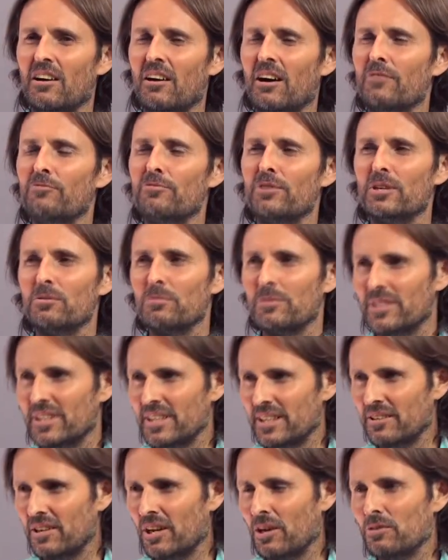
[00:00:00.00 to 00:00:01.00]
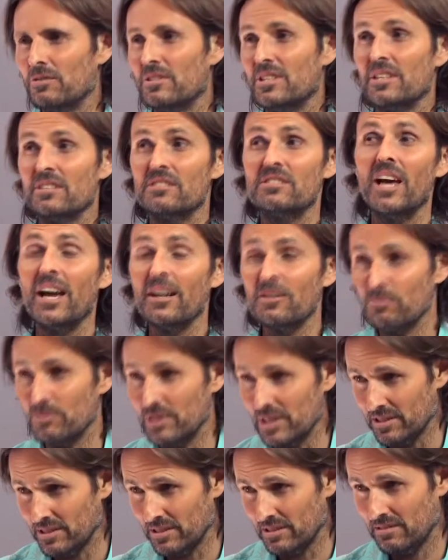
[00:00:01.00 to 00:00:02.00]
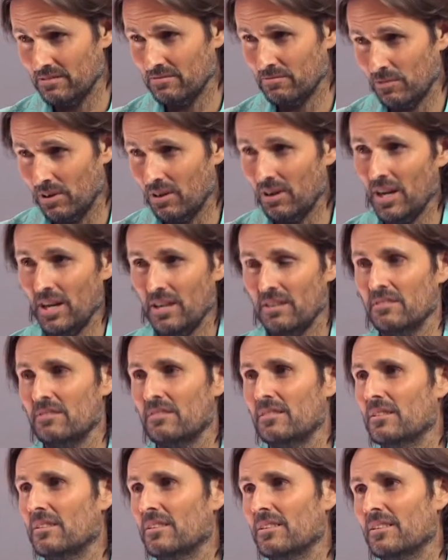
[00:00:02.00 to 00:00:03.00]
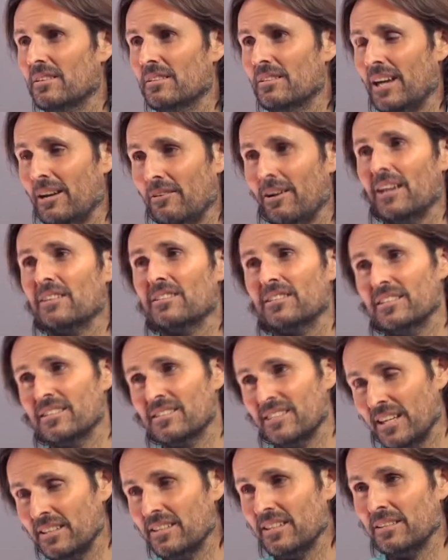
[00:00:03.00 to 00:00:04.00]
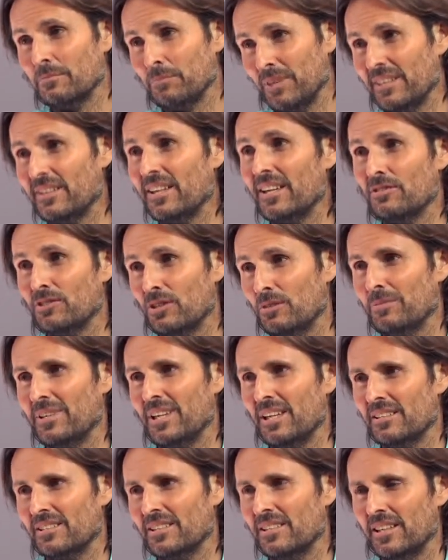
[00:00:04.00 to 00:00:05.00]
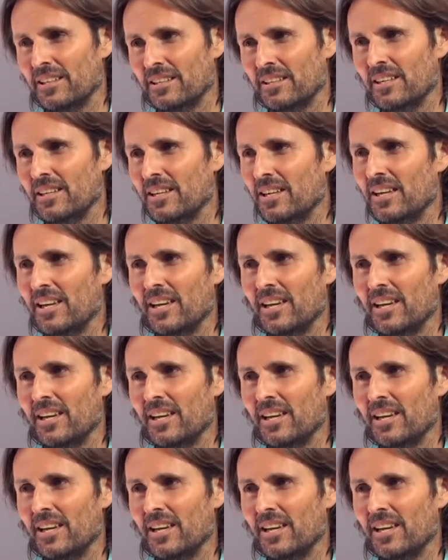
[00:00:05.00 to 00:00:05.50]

I frequently know the exact reason why they're actually sending me their termination letter,